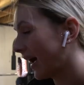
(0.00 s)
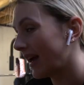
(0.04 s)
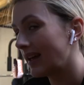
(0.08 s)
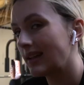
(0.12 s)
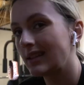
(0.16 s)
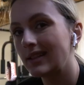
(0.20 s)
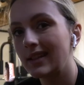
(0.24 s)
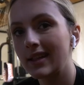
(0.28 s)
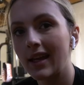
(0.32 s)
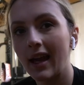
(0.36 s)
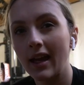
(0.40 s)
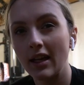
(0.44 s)

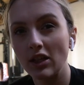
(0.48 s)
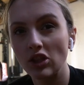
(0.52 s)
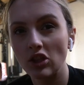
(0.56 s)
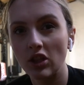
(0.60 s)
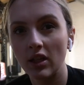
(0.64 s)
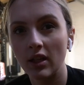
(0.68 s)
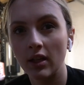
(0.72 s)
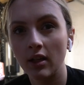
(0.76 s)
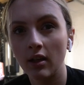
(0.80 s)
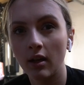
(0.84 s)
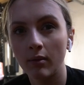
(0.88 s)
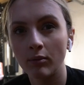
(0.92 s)
80
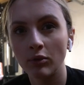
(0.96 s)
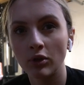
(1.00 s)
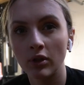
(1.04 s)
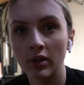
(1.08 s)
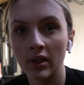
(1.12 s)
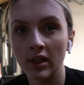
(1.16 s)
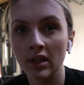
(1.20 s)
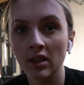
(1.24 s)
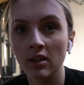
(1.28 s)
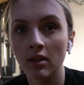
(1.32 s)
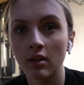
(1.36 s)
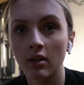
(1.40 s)
kg I'm
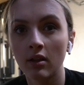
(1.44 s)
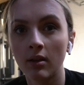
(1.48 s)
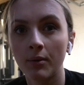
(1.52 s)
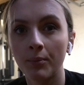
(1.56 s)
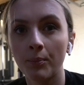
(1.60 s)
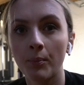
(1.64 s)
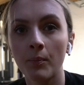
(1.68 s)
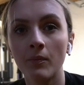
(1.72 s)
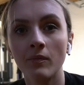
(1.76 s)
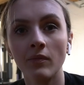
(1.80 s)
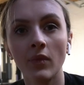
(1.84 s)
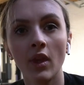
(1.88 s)
doing.
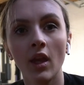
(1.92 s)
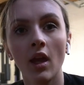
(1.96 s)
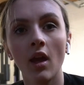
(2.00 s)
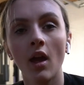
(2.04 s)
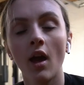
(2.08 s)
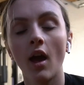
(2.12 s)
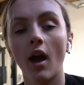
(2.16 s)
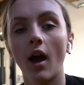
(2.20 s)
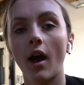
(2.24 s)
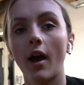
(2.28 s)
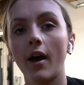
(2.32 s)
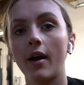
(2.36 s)

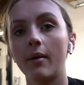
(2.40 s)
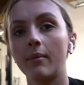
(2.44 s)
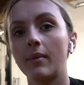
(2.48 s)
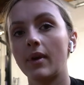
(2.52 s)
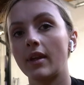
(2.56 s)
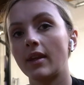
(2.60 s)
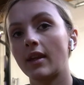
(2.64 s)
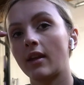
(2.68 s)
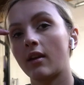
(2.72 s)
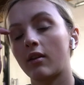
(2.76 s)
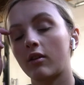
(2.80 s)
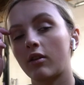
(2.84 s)

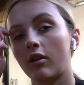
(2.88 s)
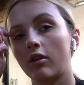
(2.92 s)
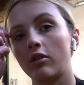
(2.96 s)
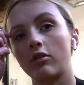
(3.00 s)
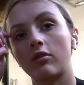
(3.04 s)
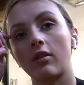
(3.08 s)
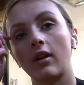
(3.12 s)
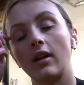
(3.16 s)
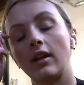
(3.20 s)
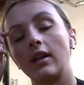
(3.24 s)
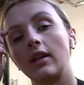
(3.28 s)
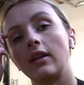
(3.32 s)
And then I'll go
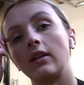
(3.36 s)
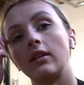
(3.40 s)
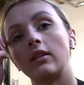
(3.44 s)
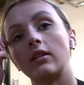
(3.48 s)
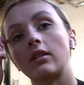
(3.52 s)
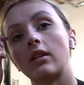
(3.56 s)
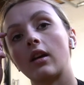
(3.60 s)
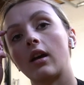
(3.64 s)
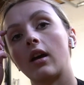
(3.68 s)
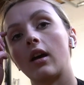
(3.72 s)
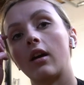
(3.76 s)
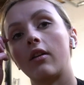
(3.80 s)
straight
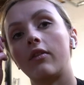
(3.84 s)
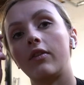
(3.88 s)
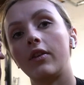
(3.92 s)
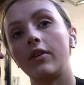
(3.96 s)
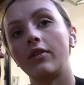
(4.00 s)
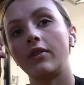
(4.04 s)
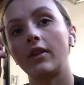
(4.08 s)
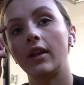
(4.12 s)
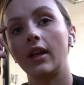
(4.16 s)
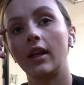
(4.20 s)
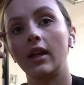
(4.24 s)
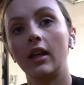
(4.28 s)
into
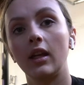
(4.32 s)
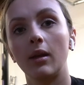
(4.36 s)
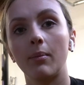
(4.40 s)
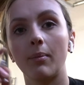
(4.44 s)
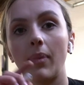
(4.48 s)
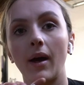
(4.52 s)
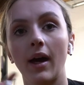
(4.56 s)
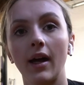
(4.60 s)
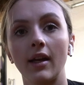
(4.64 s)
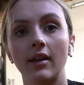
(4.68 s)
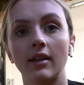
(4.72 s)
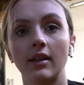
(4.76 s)
15
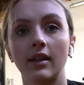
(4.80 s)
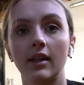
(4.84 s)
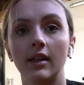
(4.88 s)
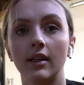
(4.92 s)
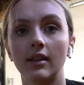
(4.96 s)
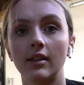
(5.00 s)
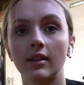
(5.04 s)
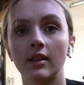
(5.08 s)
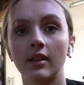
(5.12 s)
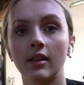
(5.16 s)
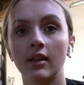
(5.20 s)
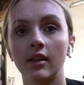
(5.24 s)

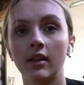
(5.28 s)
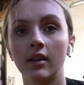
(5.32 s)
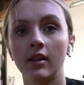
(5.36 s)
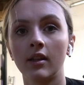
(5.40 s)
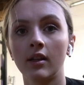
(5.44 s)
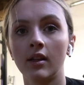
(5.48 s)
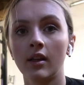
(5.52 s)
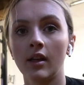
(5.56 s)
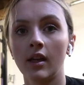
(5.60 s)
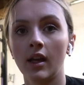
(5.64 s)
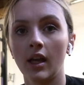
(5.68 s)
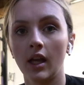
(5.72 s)
banded.
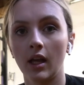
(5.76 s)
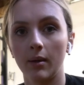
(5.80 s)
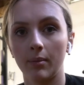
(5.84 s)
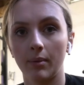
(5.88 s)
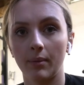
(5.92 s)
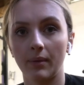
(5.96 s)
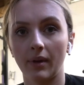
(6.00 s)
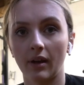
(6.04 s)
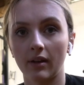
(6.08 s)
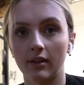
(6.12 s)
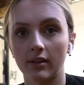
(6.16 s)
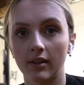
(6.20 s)

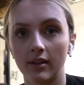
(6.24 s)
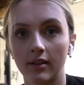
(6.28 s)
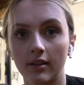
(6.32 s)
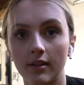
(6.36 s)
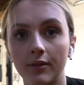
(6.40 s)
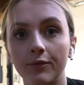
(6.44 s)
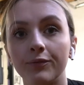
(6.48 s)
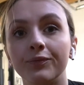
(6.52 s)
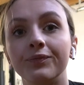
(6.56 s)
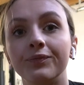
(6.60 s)
Thank you.